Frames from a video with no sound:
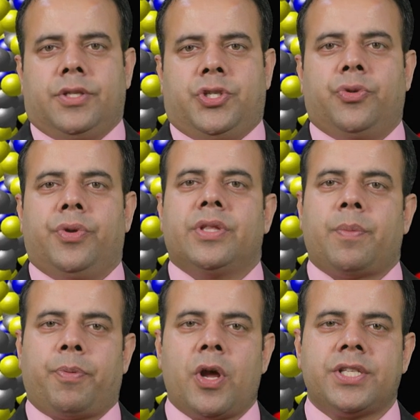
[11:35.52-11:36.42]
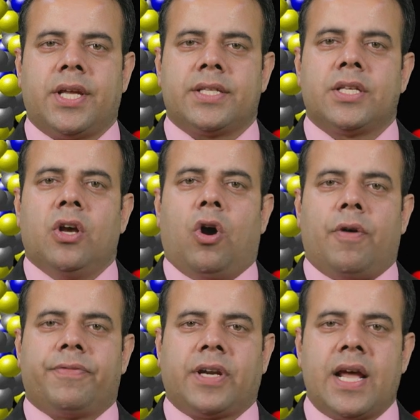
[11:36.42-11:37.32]
During the process
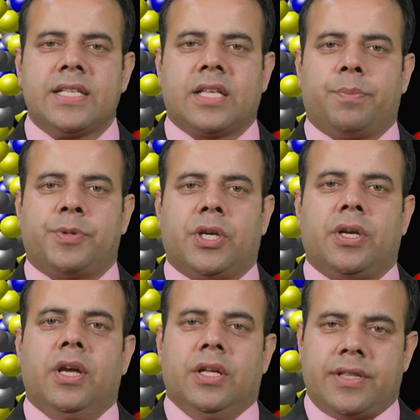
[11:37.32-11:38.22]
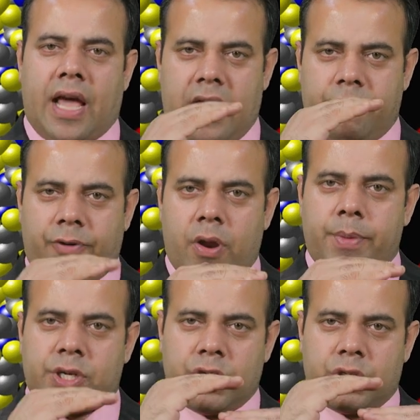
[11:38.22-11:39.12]
of transcription, the
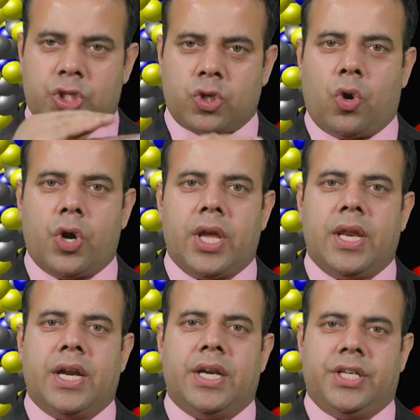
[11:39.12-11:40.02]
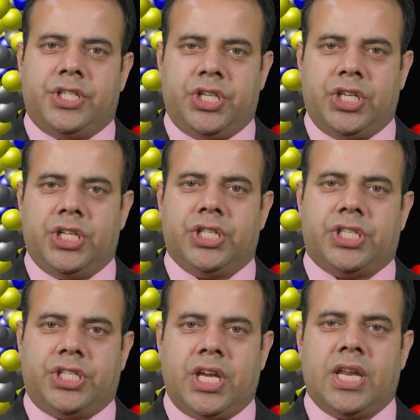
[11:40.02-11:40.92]
information stored in a
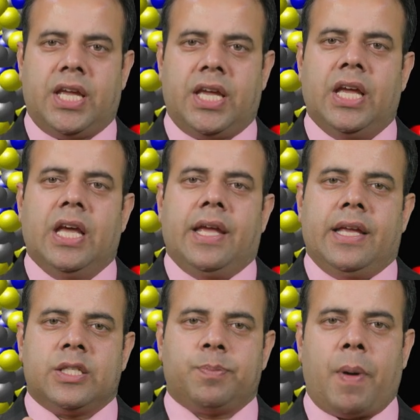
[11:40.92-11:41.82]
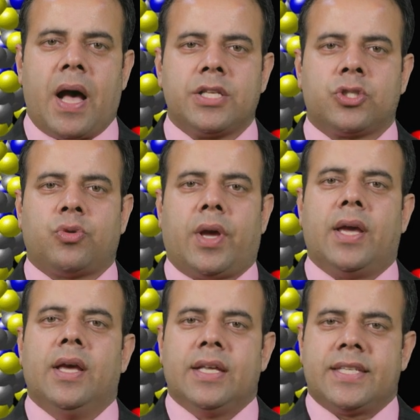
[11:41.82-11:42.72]
gene's DNA is passed to
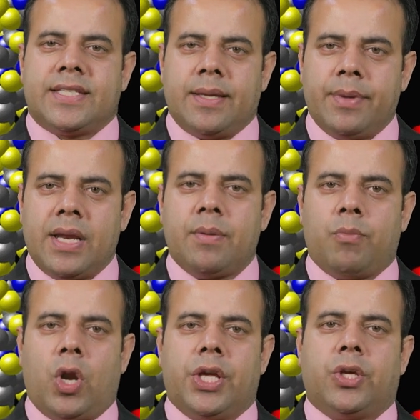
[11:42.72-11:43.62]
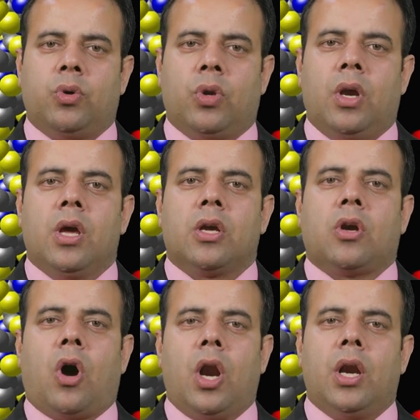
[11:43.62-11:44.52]
a similar molecule
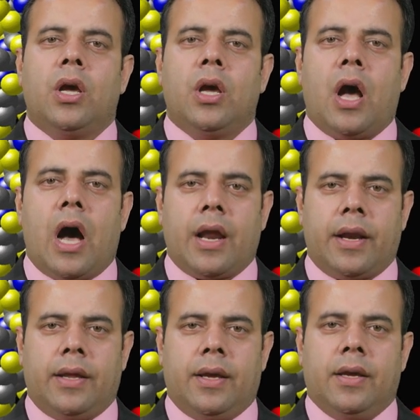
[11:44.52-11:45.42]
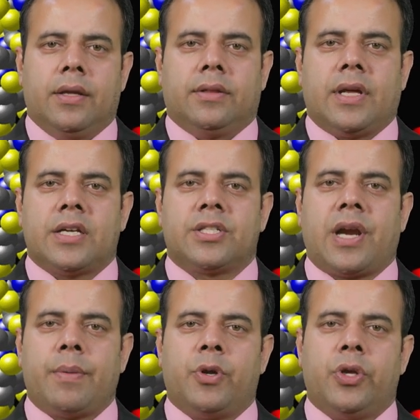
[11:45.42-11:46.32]
called RNA, that's
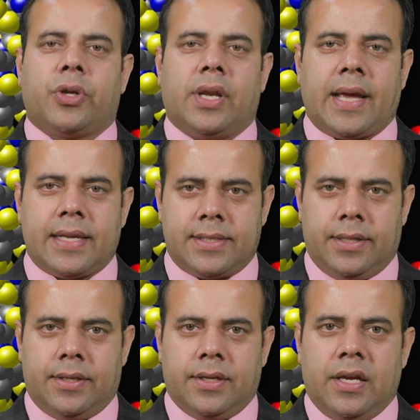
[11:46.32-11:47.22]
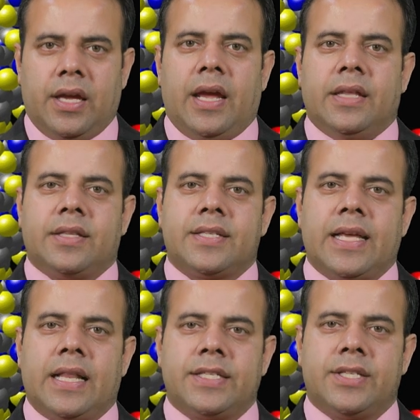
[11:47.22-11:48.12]
ribonucleic acid, in the
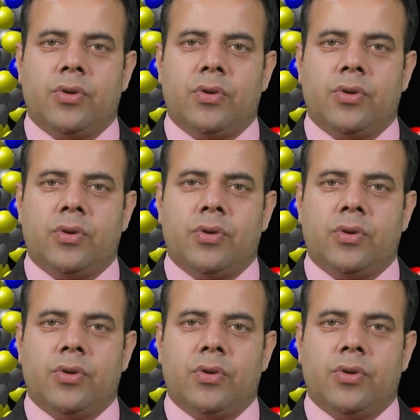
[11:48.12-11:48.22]
cell's